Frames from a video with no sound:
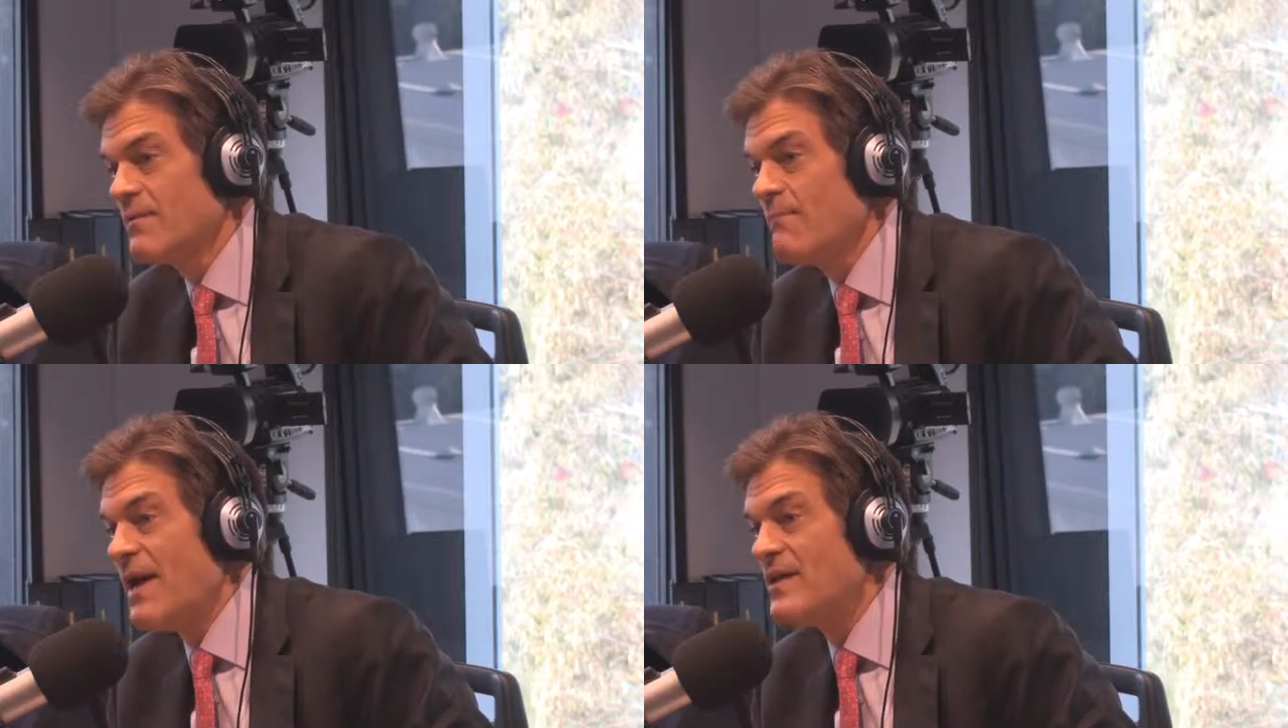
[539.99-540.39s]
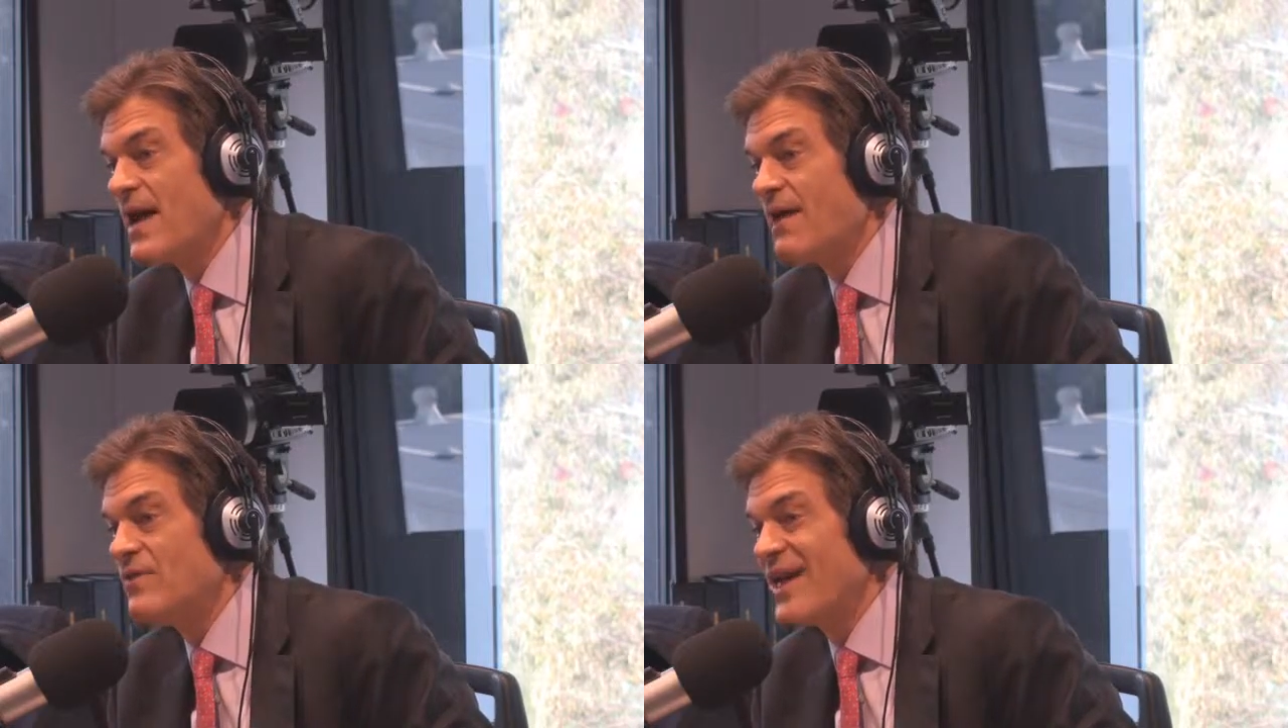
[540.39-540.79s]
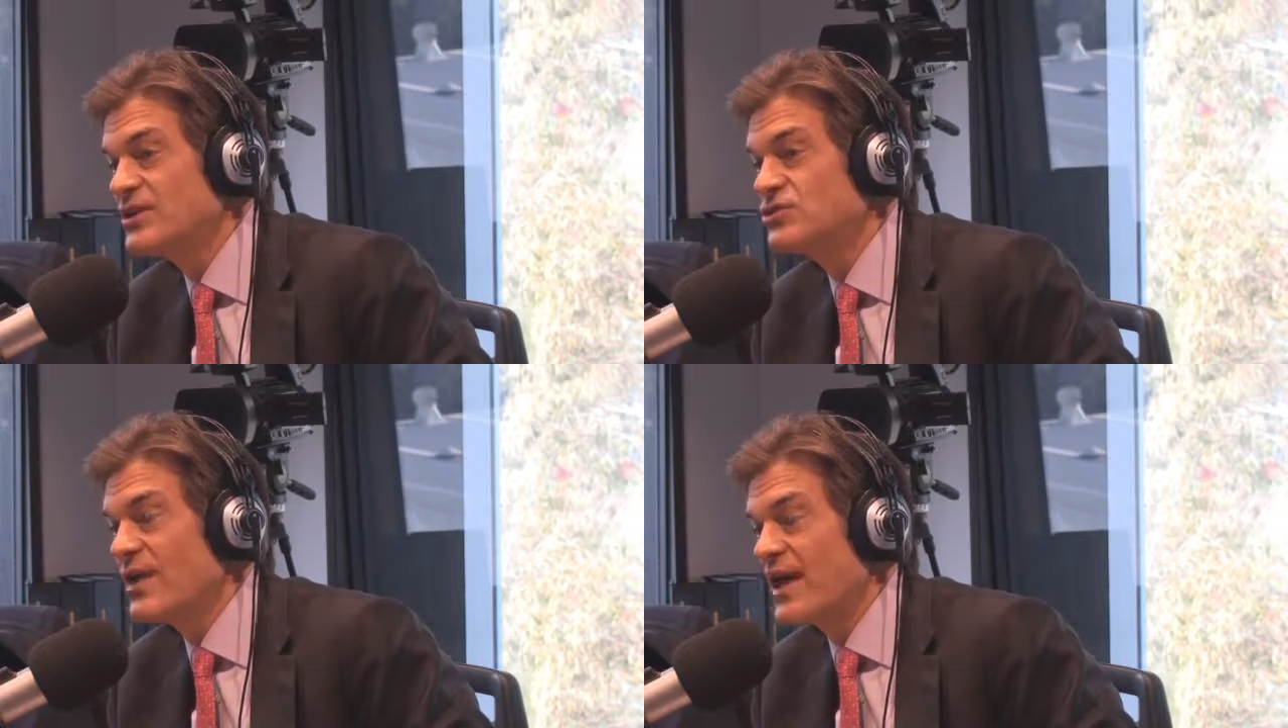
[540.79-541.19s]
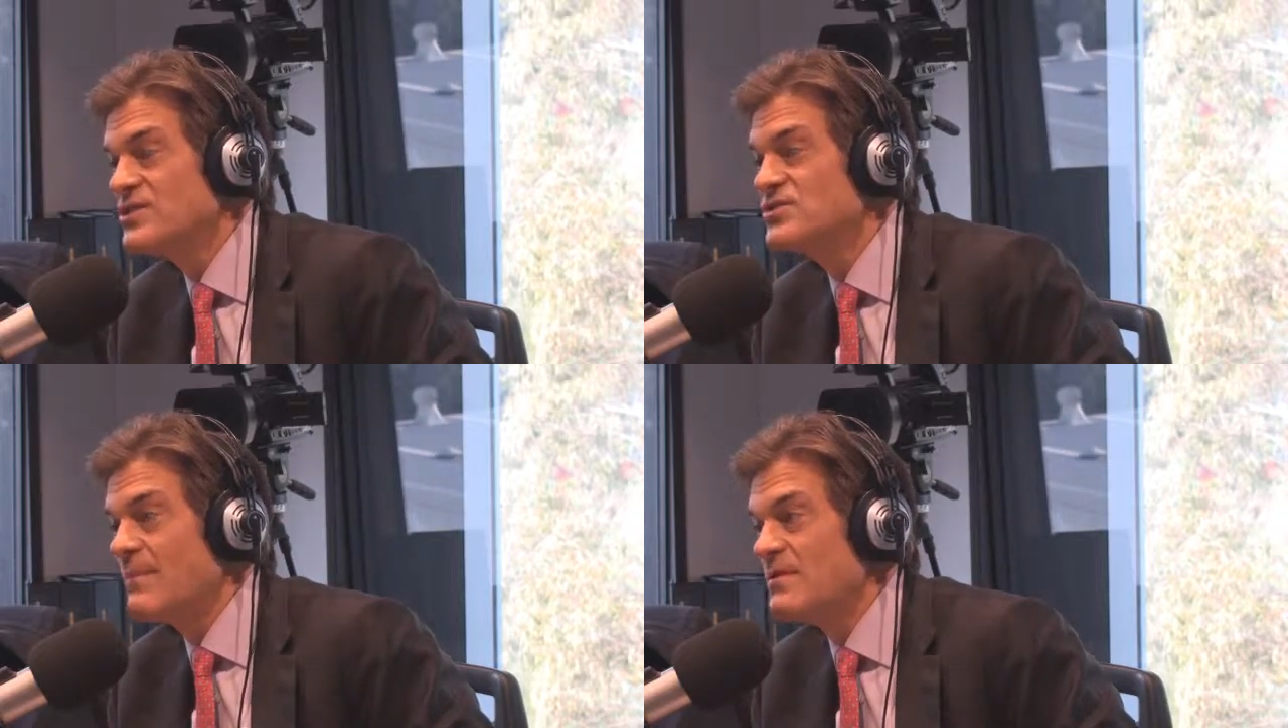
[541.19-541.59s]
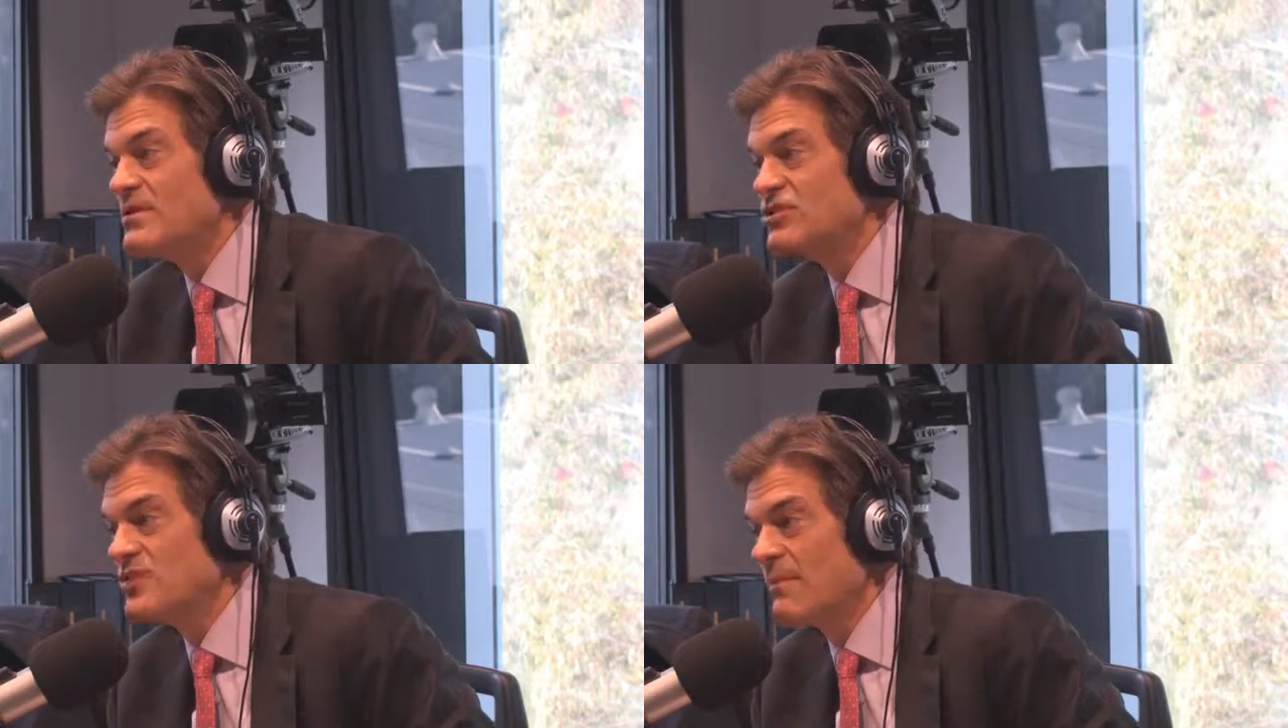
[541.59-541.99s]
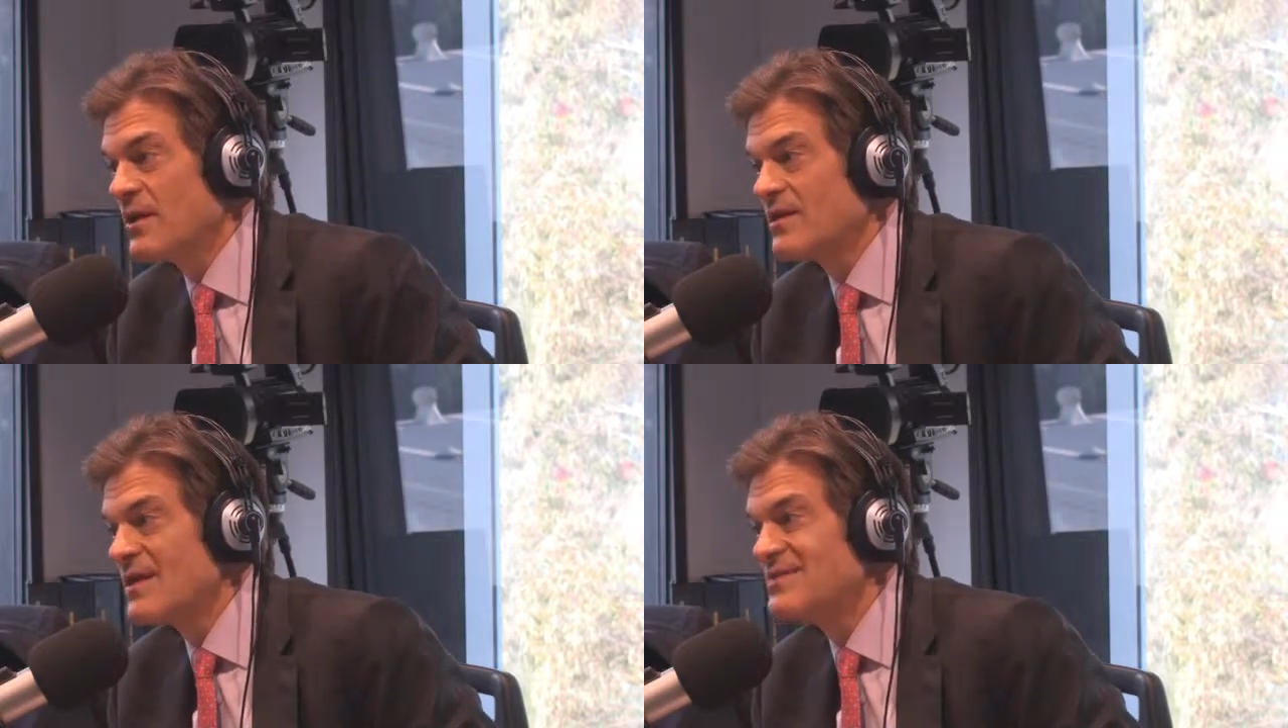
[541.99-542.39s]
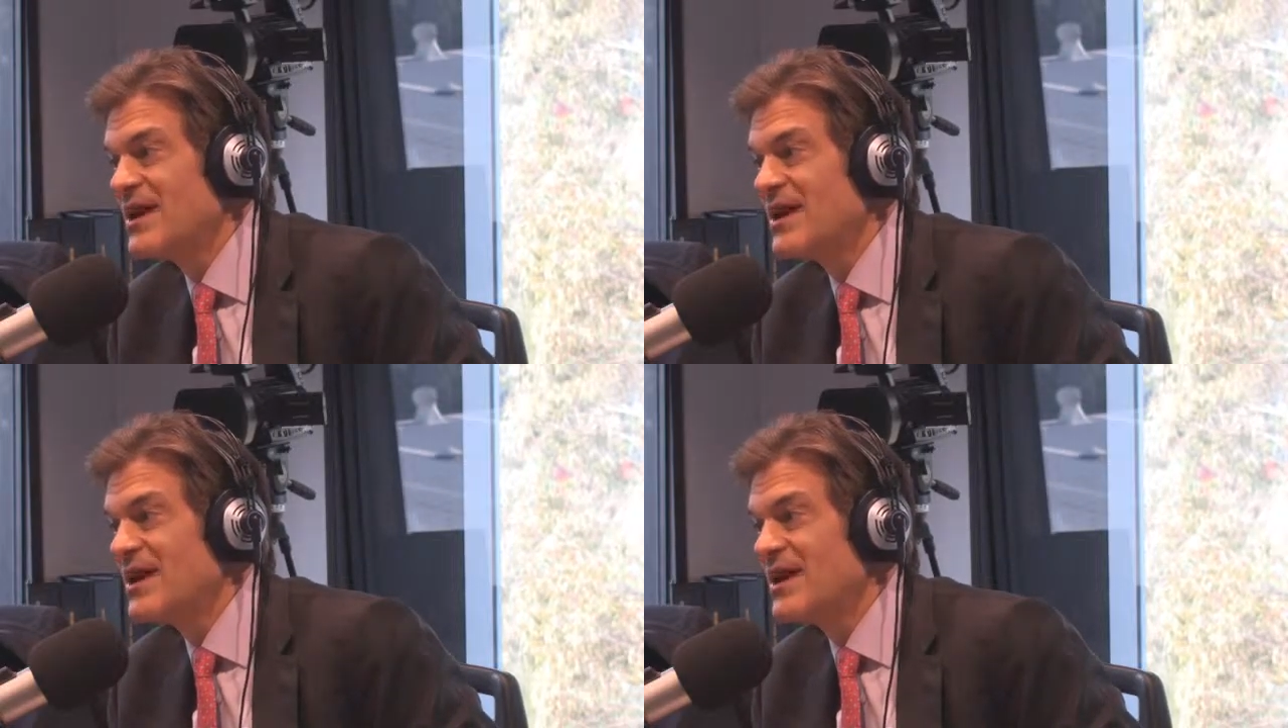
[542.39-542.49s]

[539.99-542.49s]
Men have an extra enzyme in their stomach that